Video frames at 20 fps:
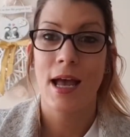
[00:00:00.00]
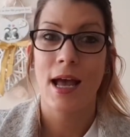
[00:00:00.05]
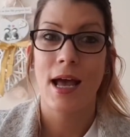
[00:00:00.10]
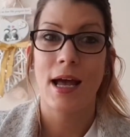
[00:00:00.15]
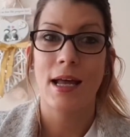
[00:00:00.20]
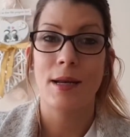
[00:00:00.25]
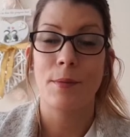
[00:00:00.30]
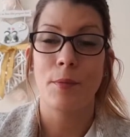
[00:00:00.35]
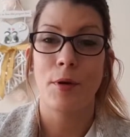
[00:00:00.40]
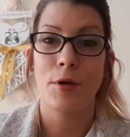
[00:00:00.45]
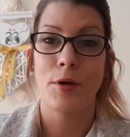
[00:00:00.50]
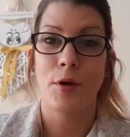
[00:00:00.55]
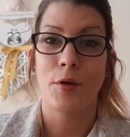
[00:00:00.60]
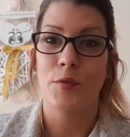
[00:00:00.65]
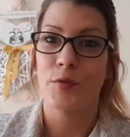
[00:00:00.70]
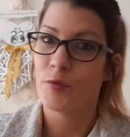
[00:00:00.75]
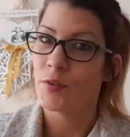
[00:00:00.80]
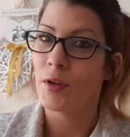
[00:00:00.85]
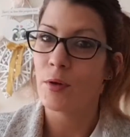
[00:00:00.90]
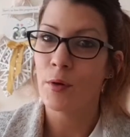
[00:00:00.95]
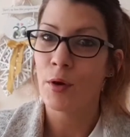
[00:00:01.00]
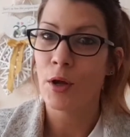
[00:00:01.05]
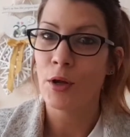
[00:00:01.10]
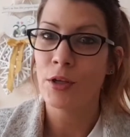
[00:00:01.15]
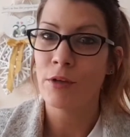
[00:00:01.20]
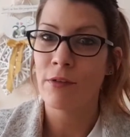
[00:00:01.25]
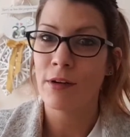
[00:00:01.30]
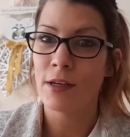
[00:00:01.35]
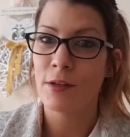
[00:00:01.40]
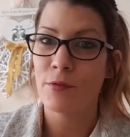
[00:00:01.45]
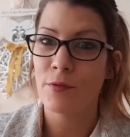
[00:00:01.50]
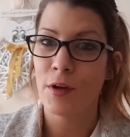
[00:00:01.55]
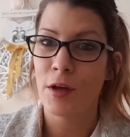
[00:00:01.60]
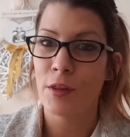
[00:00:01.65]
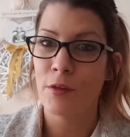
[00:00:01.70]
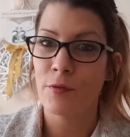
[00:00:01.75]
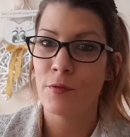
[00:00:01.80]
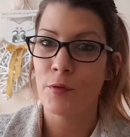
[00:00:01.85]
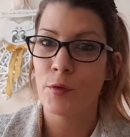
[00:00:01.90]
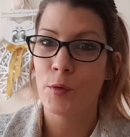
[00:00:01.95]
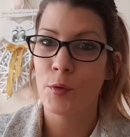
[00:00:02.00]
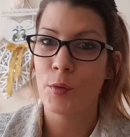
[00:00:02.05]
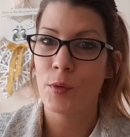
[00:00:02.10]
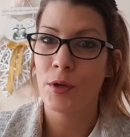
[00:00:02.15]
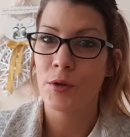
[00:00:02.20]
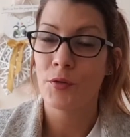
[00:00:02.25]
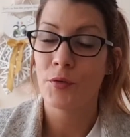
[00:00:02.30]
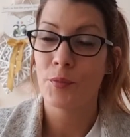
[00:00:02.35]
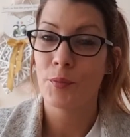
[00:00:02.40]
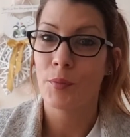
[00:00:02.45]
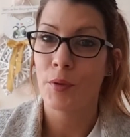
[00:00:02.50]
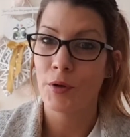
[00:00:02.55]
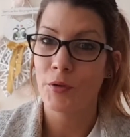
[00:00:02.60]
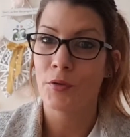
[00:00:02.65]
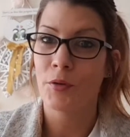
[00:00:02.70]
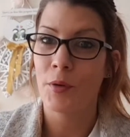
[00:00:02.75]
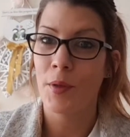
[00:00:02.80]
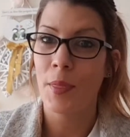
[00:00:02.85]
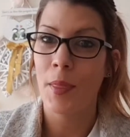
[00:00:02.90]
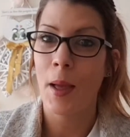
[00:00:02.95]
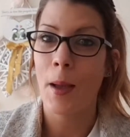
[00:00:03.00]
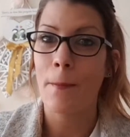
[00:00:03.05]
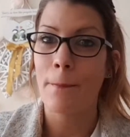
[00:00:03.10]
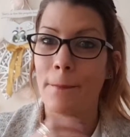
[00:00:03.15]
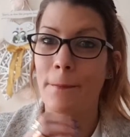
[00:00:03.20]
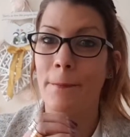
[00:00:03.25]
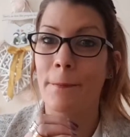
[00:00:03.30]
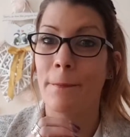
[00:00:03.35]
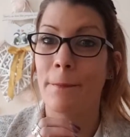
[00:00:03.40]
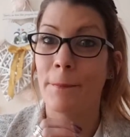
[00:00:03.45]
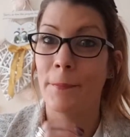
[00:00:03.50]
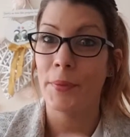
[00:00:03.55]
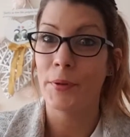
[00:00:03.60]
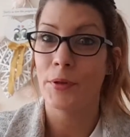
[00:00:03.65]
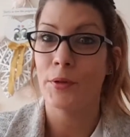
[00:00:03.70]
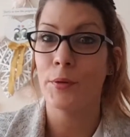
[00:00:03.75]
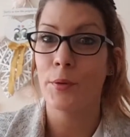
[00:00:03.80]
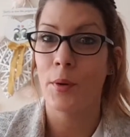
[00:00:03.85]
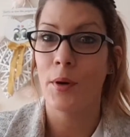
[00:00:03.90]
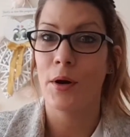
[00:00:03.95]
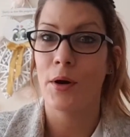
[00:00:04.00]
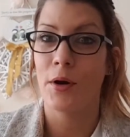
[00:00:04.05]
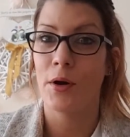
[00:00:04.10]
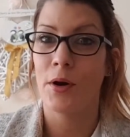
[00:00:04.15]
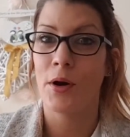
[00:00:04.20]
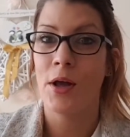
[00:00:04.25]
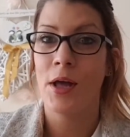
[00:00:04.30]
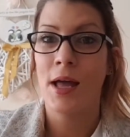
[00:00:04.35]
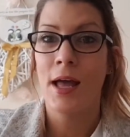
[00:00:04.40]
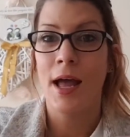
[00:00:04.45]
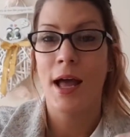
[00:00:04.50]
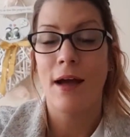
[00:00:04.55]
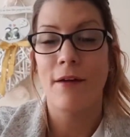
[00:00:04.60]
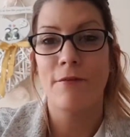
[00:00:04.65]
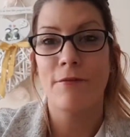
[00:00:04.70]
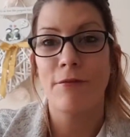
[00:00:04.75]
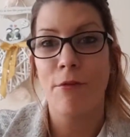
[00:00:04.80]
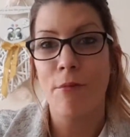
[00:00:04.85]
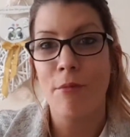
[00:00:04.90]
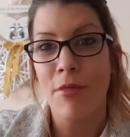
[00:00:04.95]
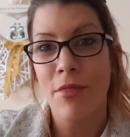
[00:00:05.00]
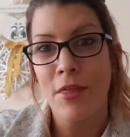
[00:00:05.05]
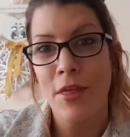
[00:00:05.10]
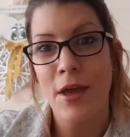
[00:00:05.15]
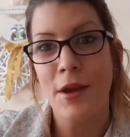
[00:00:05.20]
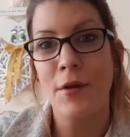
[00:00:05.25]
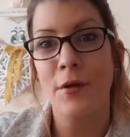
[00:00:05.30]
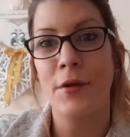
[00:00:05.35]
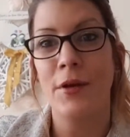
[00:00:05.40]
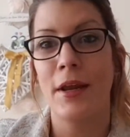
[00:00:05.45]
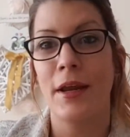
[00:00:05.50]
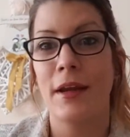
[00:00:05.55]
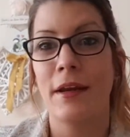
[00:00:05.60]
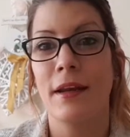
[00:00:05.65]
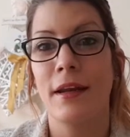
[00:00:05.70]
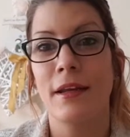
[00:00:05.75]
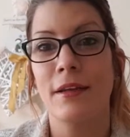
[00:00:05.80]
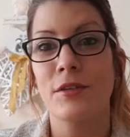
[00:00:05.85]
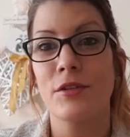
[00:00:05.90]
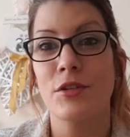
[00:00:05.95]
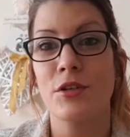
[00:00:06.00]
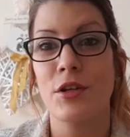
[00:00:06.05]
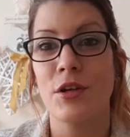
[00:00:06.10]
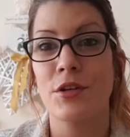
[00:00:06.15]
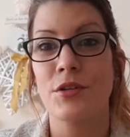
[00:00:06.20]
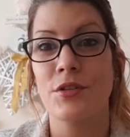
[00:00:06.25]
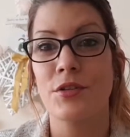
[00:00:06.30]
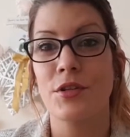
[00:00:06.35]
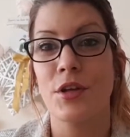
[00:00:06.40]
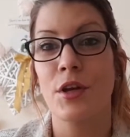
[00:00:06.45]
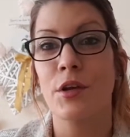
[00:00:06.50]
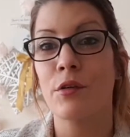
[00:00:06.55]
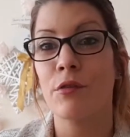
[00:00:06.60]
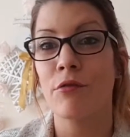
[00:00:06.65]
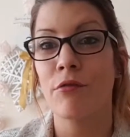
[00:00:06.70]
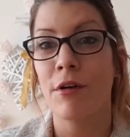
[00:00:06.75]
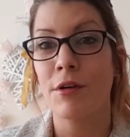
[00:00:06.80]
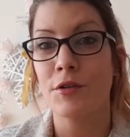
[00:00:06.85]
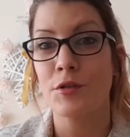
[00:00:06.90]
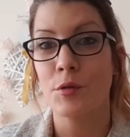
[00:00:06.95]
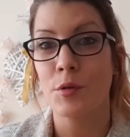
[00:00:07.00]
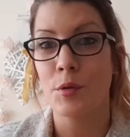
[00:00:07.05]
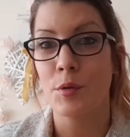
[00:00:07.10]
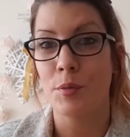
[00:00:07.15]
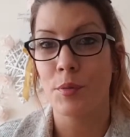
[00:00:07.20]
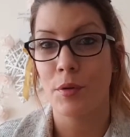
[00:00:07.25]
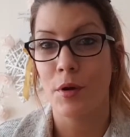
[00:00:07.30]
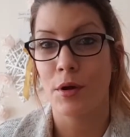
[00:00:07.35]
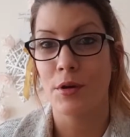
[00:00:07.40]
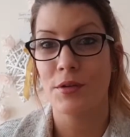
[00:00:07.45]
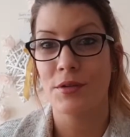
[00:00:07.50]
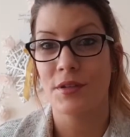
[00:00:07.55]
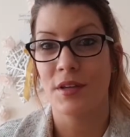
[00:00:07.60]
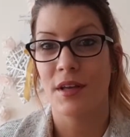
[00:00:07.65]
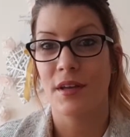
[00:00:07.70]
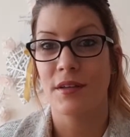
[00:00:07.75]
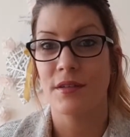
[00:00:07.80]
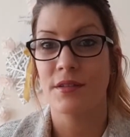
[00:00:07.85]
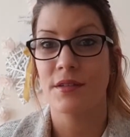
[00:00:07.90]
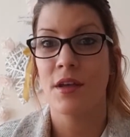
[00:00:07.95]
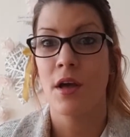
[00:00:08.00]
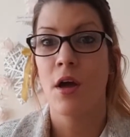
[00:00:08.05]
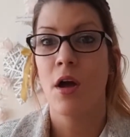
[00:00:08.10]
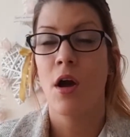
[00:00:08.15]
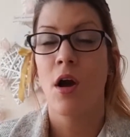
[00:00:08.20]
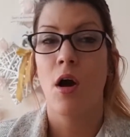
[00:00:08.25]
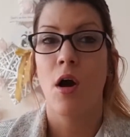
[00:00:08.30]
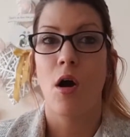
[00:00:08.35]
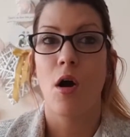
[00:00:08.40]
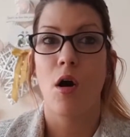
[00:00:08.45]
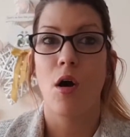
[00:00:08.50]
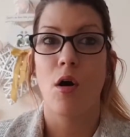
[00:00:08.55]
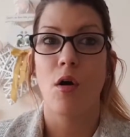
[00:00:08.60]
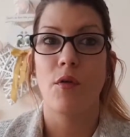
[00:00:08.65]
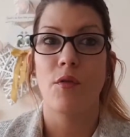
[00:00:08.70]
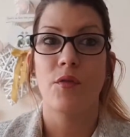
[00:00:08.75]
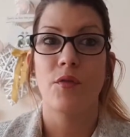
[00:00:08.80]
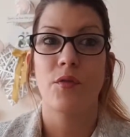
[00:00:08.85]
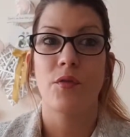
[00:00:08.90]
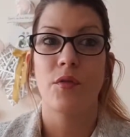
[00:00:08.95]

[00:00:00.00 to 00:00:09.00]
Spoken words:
And it might not feel like you're any further forward by doing that, but you are. And from then on in, it's just a gradual process of